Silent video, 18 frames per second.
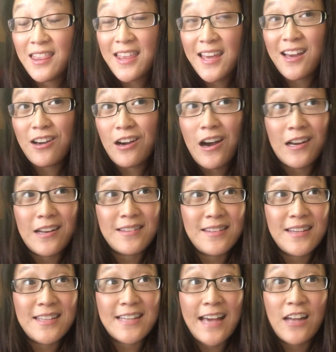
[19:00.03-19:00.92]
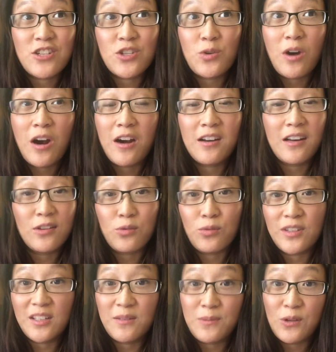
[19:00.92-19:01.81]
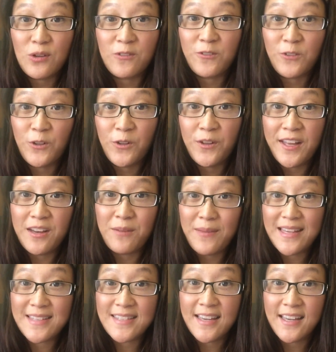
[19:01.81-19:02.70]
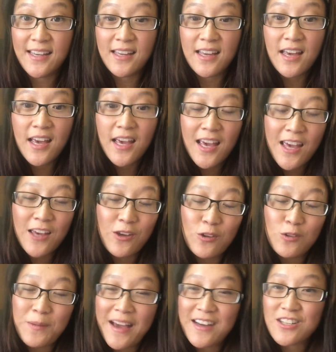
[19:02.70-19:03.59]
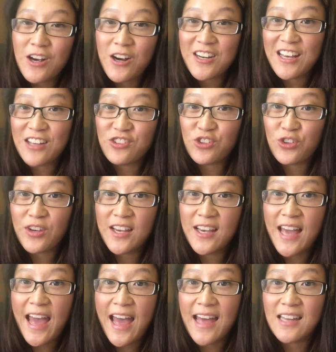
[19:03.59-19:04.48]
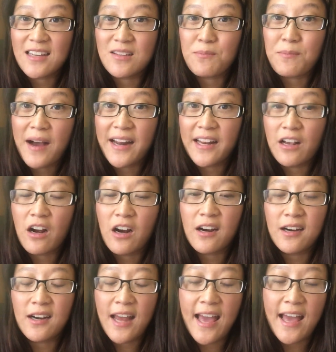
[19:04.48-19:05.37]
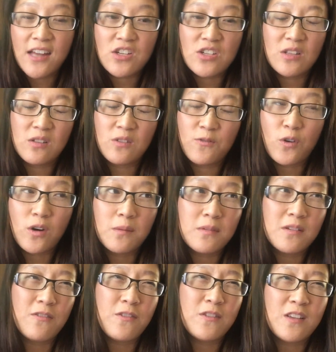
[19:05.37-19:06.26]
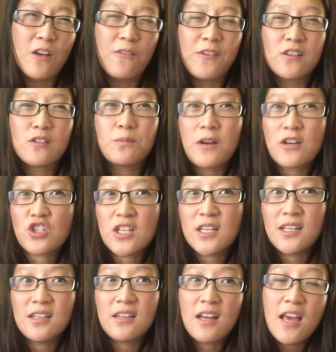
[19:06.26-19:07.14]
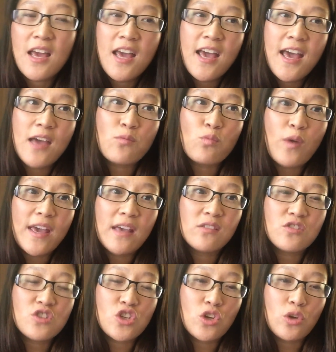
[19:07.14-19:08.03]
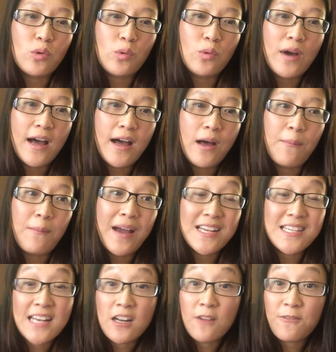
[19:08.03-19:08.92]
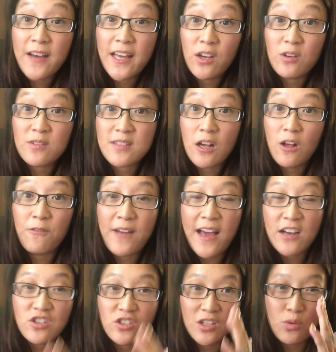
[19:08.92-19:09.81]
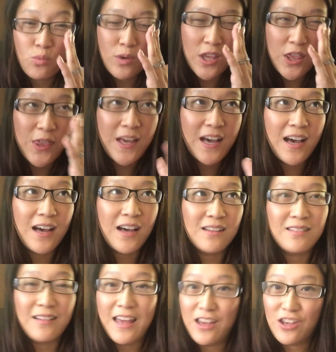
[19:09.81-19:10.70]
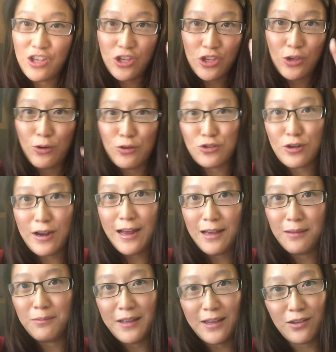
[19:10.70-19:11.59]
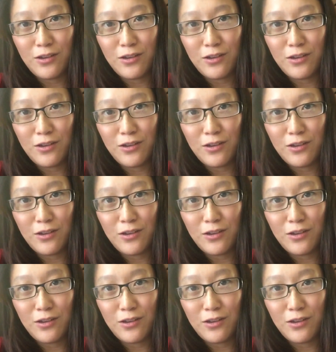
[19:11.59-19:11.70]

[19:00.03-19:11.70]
think honestly, tattoo art is really beautiful and amazing. It goes back to art history and body art and just forms of self-expression and ways to identify yourself actually with like your tribe